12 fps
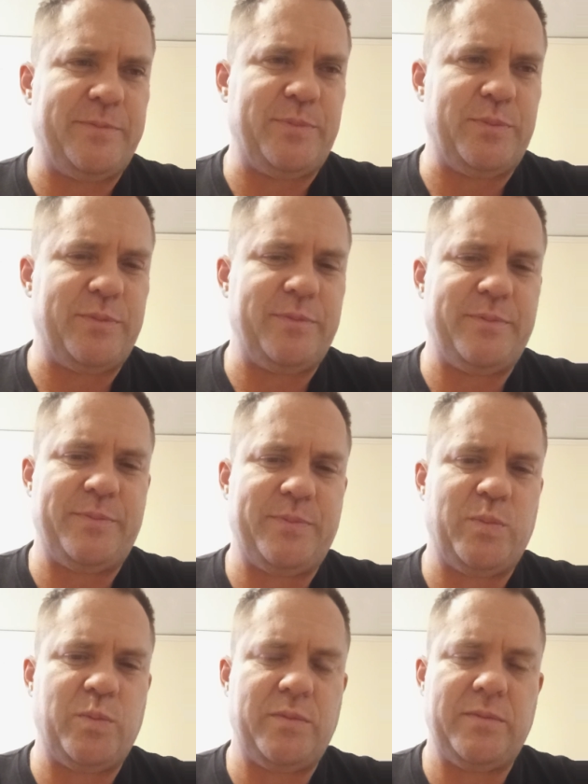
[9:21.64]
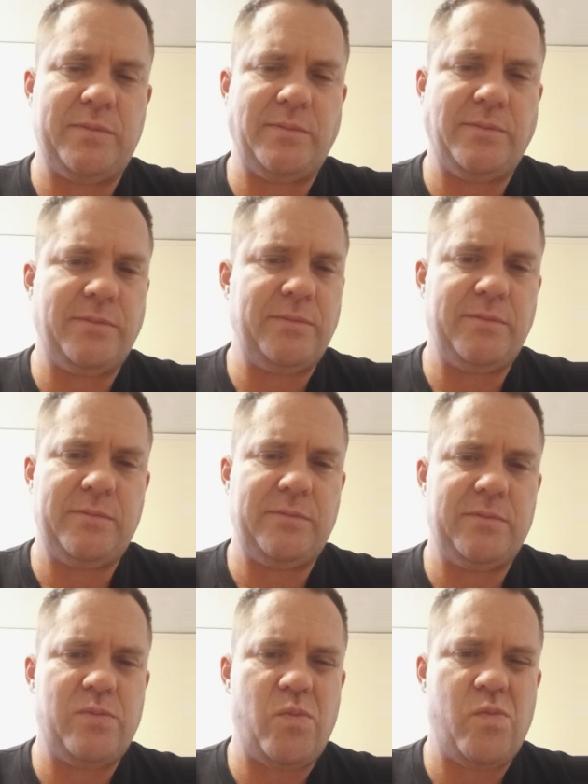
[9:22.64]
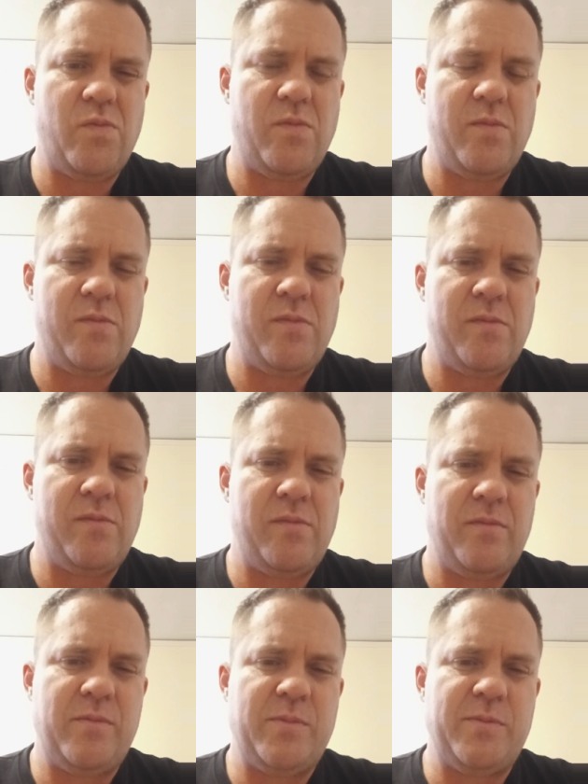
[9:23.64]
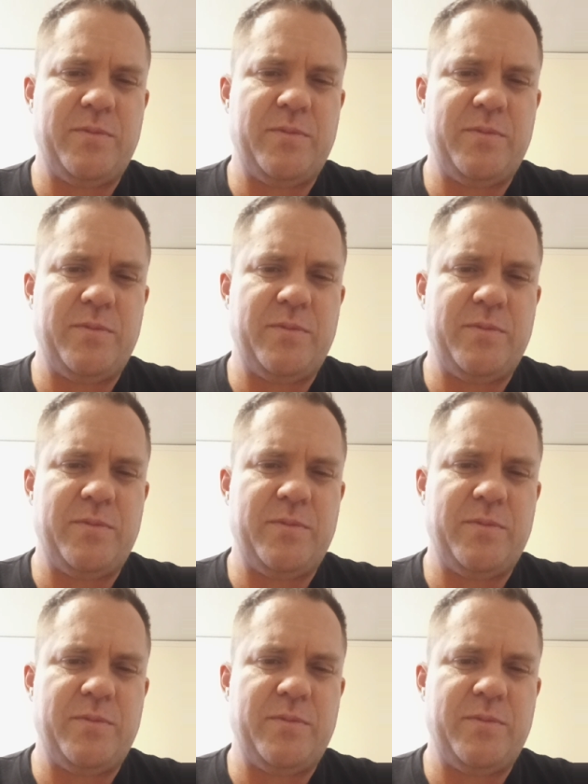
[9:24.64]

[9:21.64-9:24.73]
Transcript: (no one is talking)